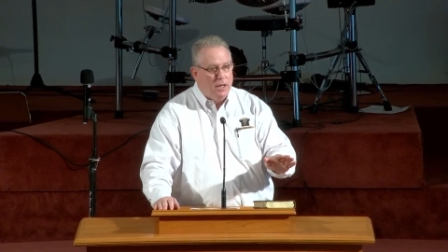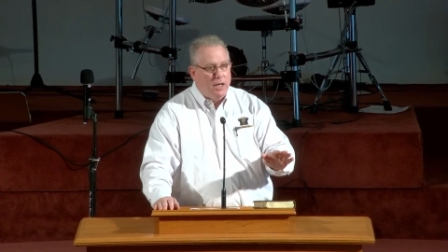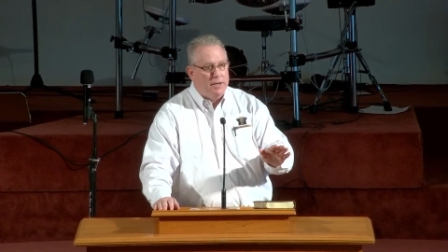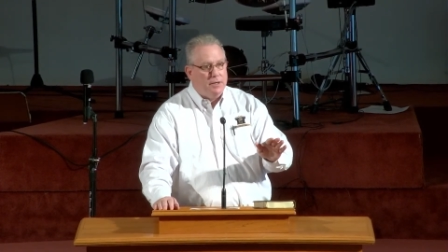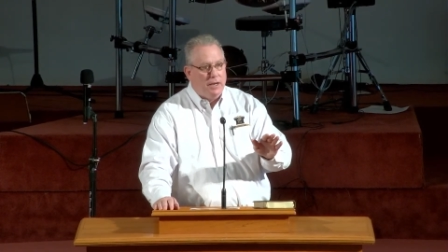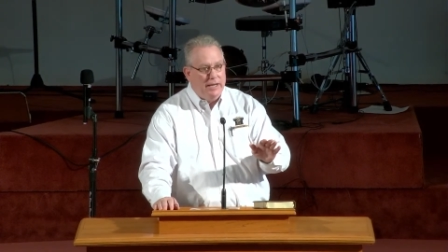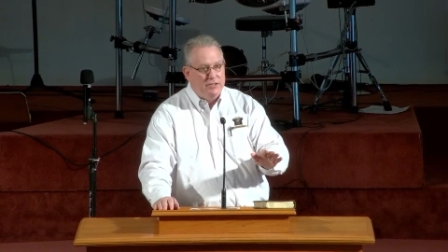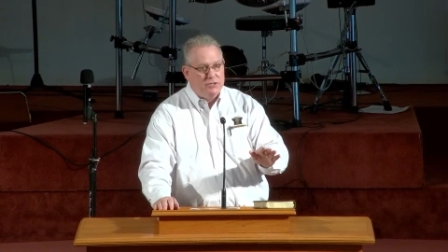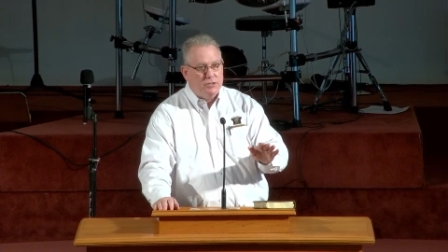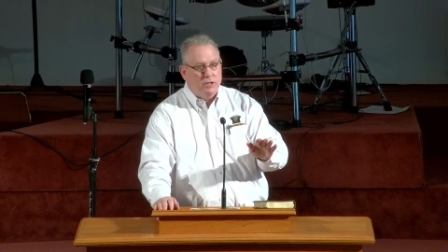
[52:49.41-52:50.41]

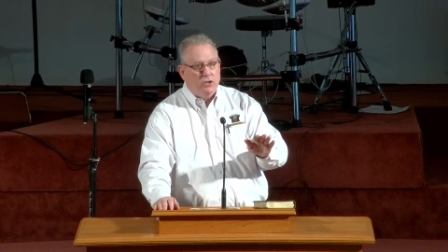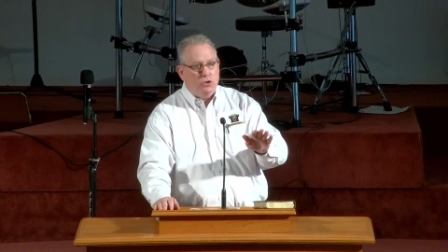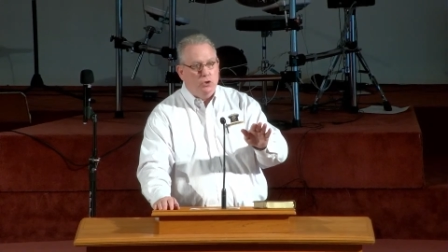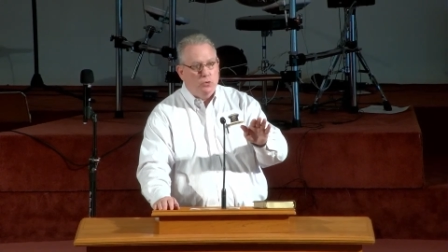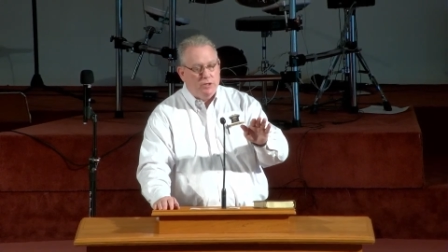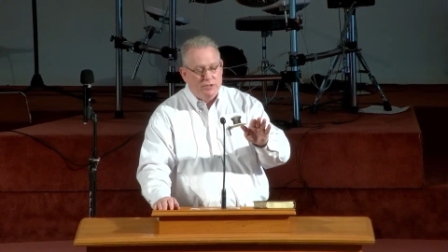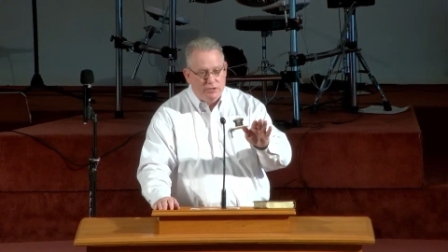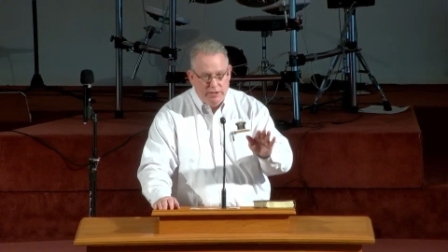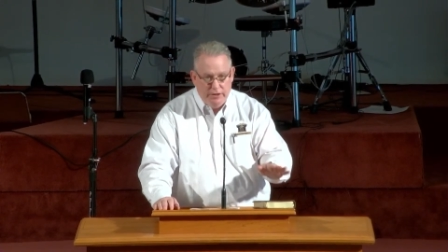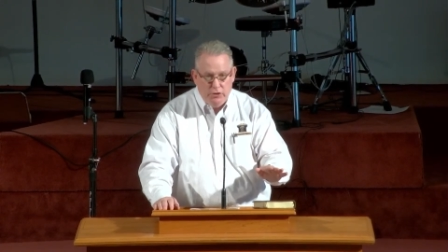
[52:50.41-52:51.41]
unless you
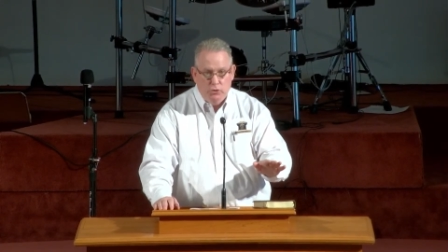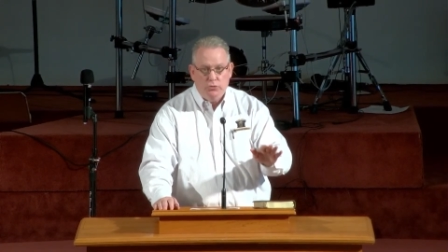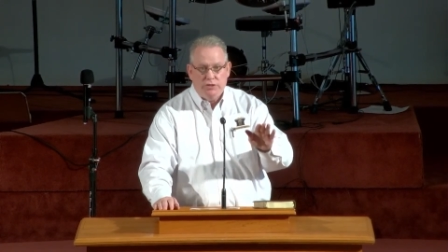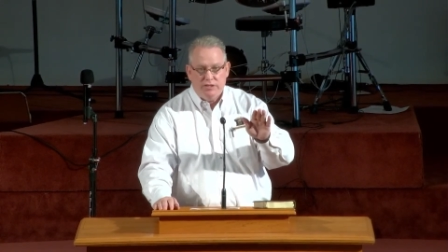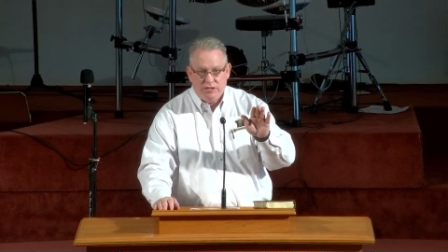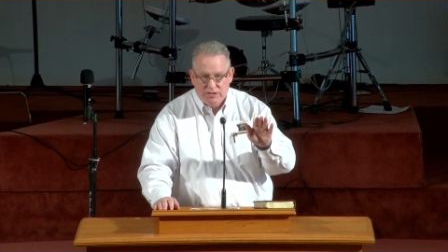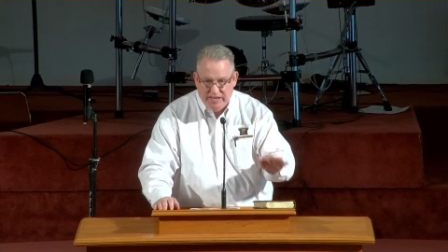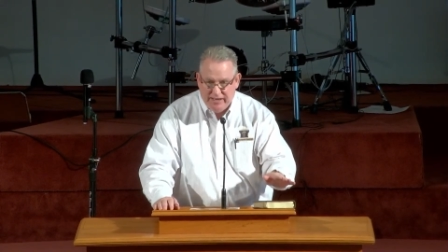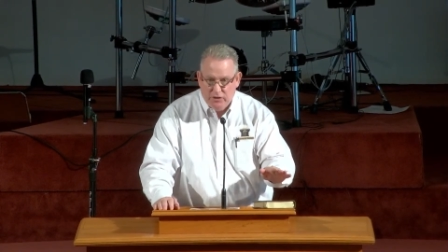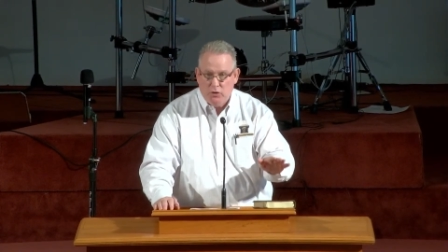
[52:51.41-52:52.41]
continue to
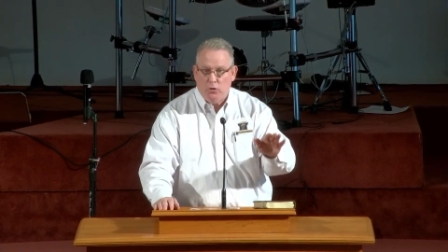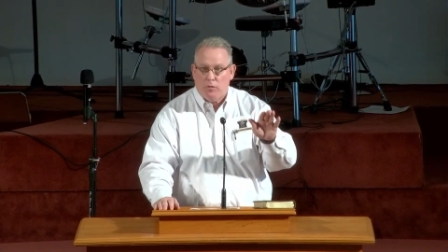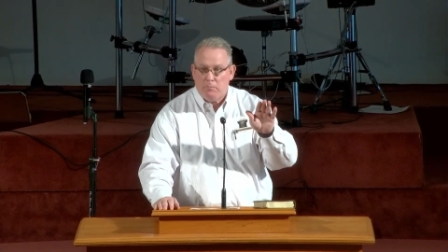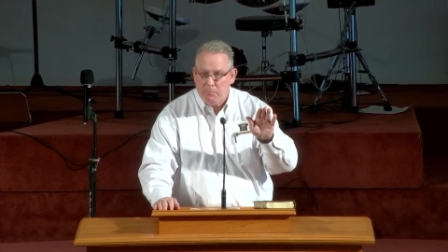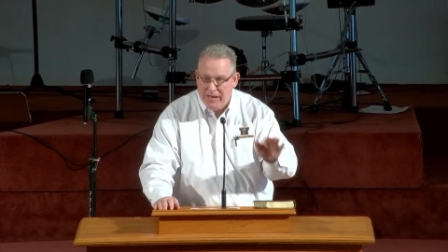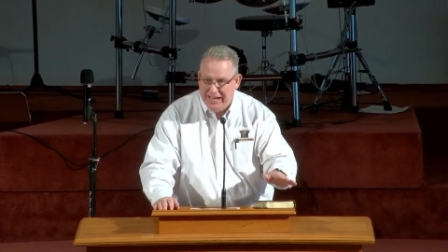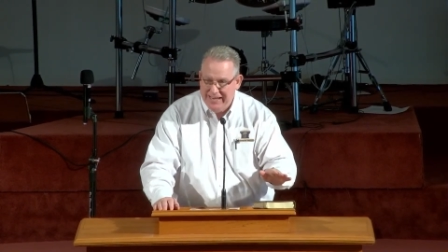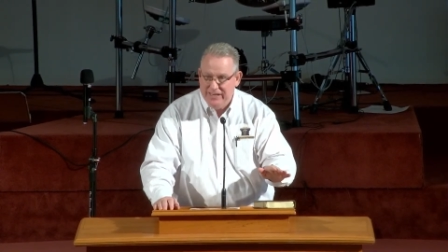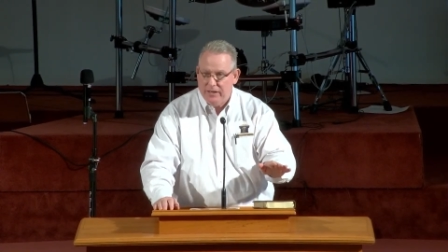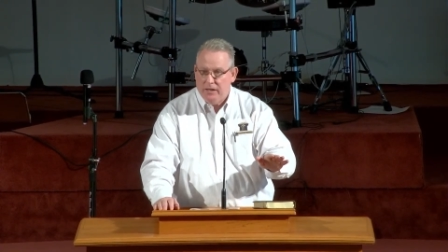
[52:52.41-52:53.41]
set your
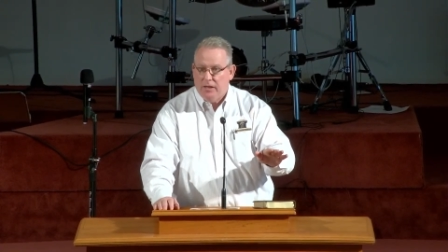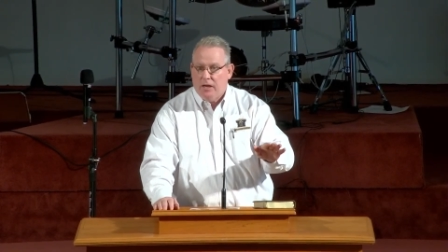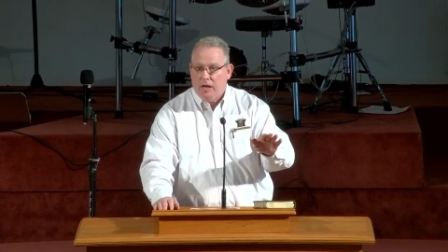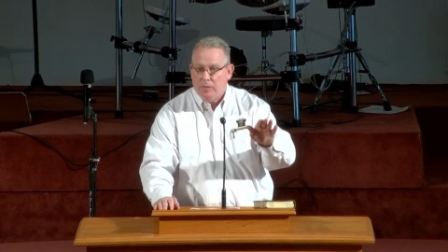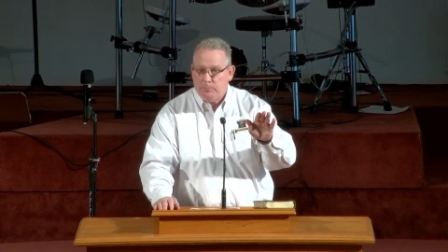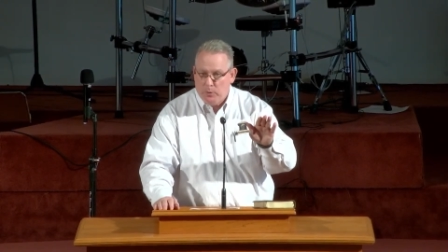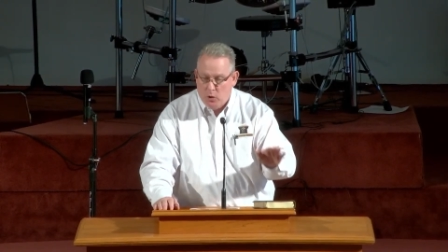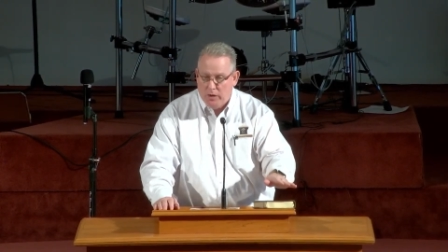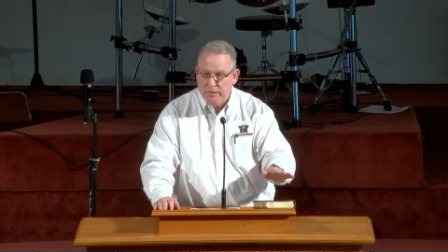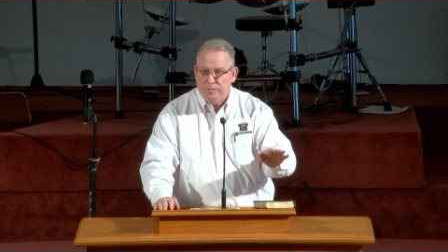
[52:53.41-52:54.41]
mind
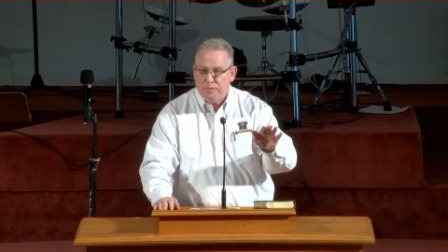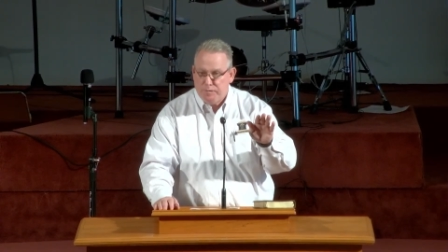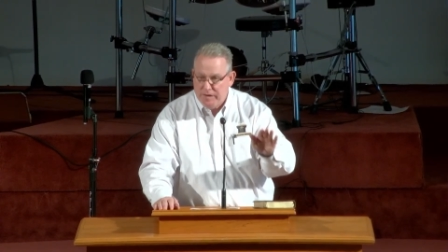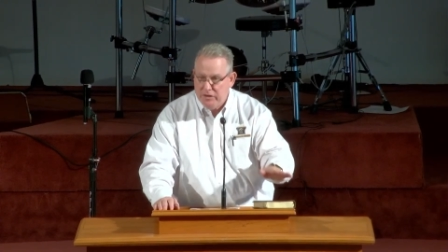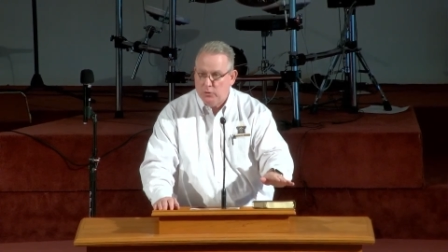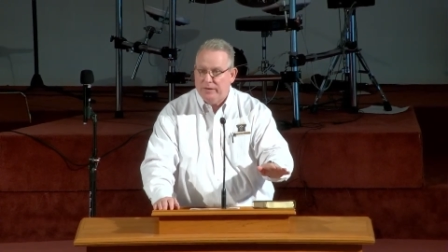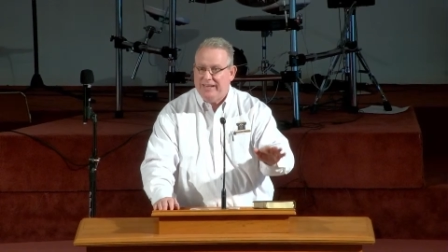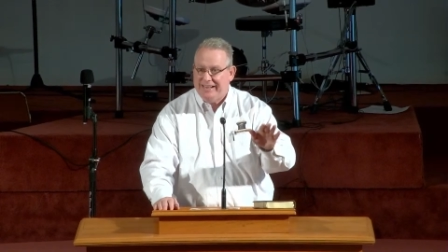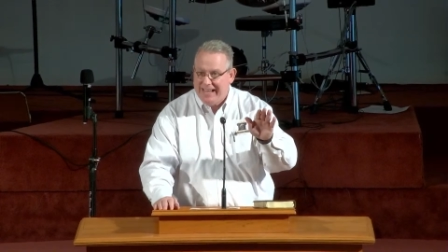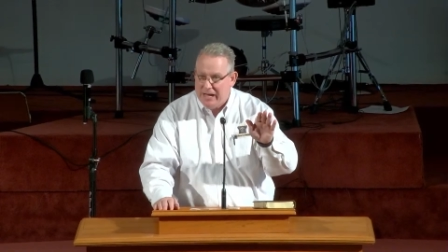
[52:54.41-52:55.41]
upon figuring
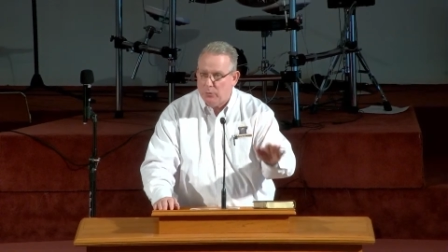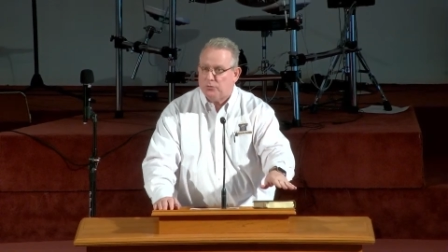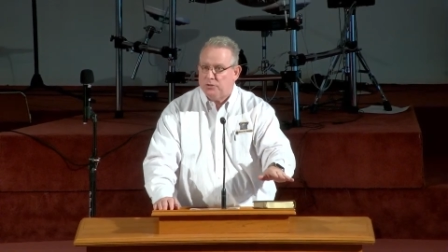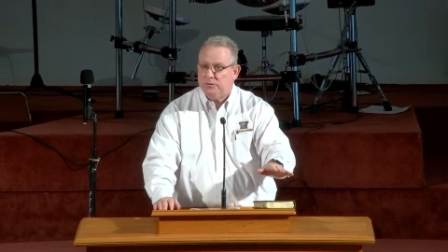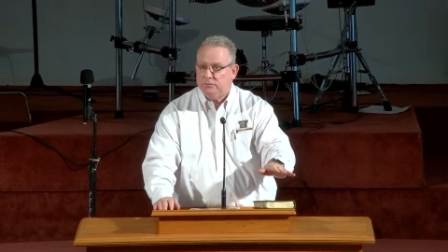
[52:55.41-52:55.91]
it out.